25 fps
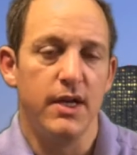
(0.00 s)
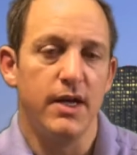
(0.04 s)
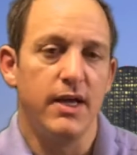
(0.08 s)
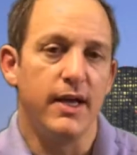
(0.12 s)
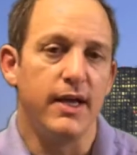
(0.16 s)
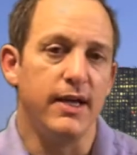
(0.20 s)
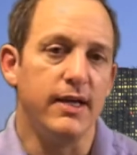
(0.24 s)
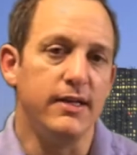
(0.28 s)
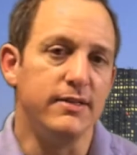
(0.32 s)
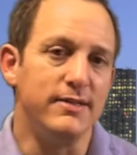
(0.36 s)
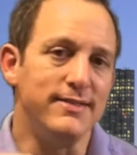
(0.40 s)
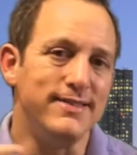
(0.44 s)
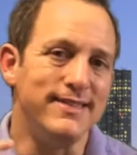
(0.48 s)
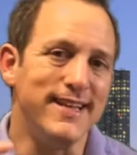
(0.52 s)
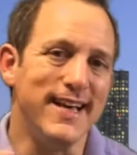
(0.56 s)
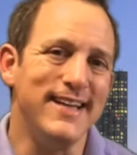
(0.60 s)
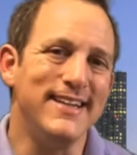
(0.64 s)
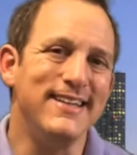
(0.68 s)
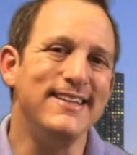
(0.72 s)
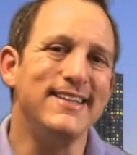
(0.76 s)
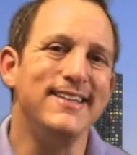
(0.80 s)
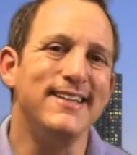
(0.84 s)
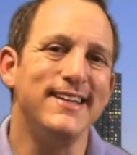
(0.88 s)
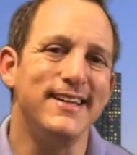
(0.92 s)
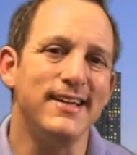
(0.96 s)
and
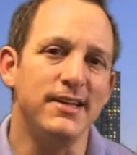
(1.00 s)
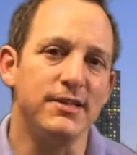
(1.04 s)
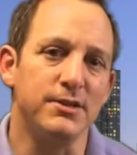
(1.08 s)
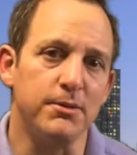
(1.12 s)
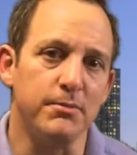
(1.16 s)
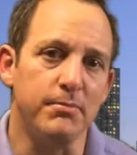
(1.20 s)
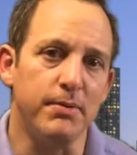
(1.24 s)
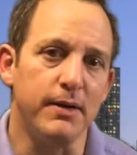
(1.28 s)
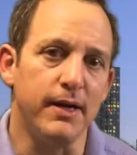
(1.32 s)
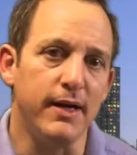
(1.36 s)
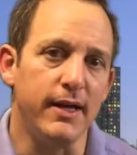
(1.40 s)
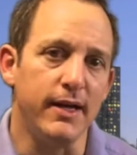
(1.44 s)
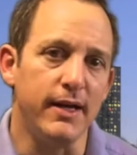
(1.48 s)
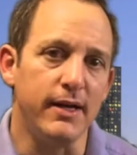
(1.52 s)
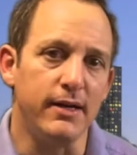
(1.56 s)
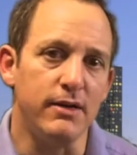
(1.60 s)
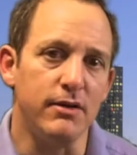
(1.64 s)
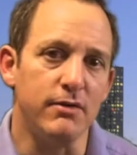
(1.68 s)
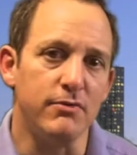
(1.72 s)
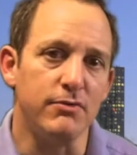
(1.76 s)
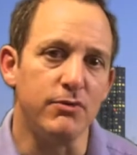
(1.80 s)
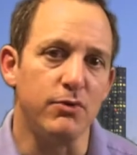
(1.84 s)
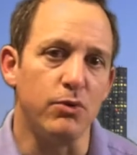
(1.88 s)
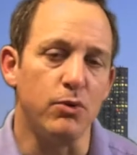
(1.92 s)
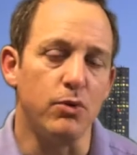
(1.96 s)
deadening the pain
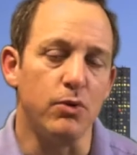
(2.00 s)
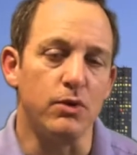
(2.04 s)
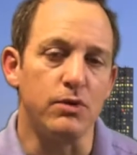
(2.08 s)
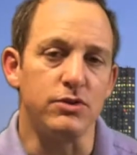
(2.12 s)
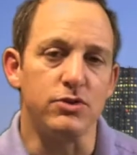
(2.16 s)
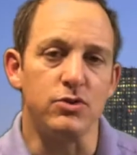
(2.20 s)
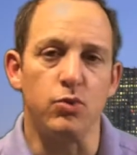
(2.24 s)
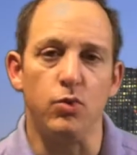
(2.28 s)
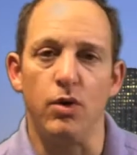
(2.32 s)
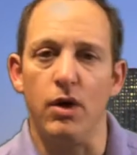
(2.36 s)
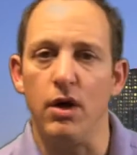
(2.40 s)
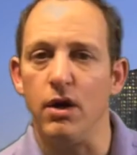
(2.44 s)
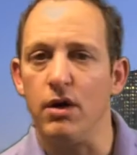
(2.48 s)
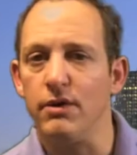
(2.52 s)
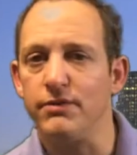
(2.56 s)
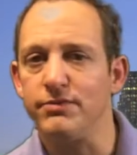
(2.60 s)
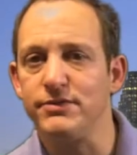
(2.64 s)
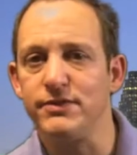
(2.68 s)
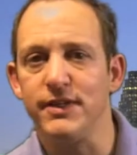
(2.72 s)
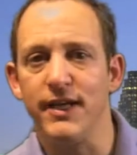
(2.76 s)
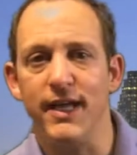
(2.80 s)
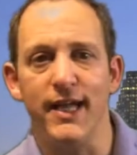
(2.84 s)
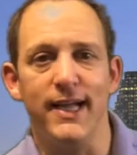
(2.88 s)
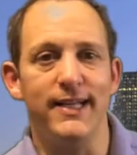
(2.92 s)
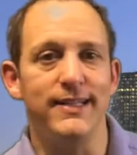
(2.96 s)
for 12
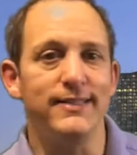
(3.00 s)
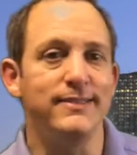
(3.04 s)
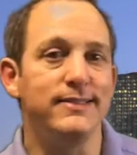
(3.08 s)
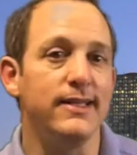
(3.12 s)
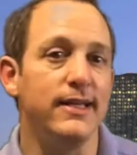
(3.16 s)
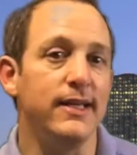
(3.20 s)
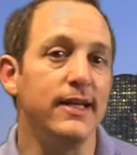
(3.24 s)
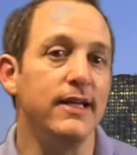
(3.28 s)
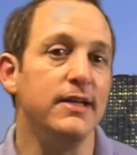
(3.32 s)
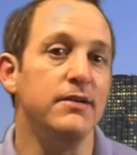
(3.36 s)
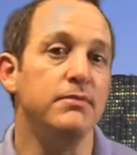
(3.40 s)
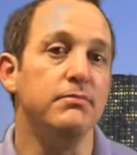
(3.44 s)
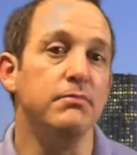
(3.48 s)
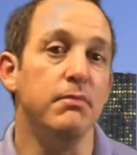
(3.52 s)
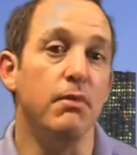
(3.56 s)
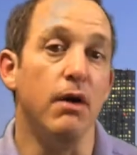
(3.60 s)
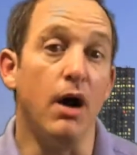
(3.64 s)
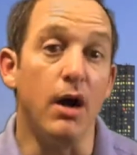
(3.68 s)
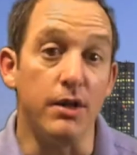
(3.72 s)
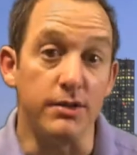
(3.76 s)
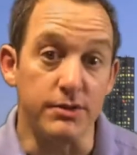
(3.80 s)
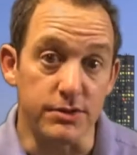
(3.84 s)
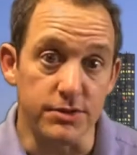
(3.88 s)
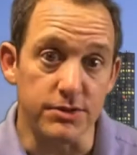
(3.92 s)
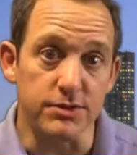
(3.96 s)
to 18
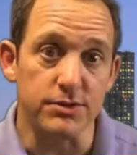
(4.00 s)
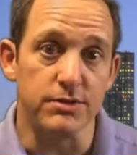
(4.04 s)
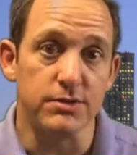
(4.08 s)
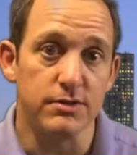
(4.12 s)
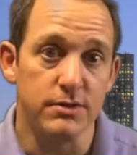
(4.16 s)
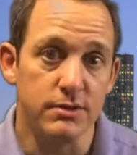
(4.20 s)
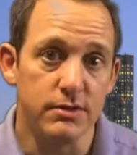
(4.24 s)
months.